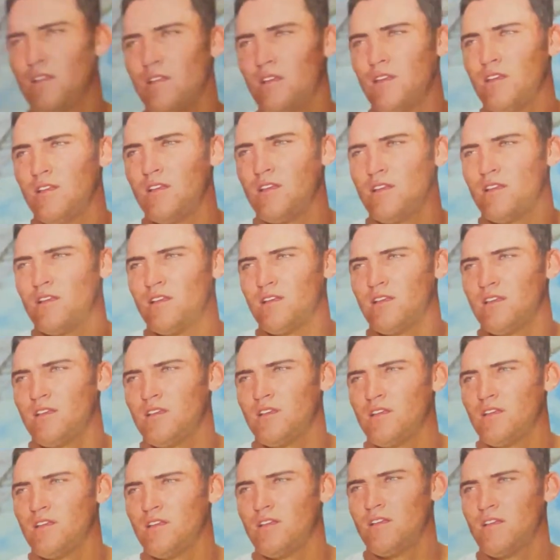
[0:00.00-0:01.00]
look so
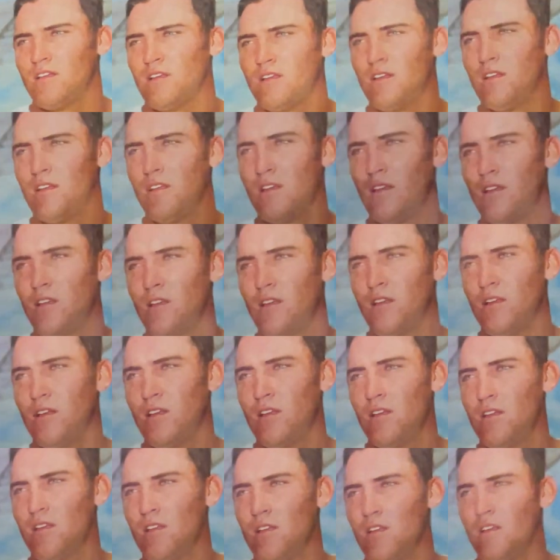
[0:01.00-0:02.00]
great.
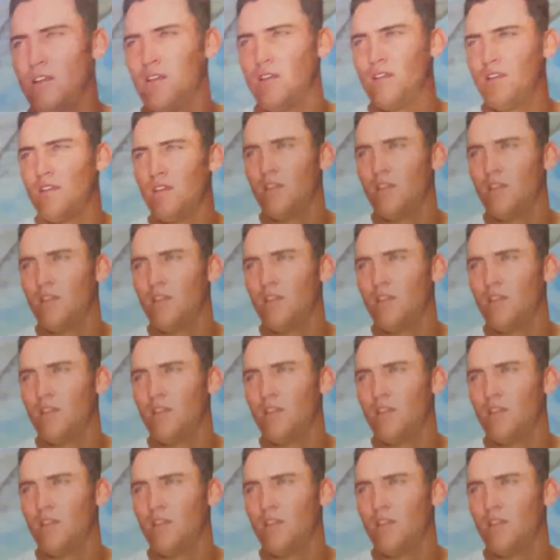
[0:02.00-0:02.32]
Right?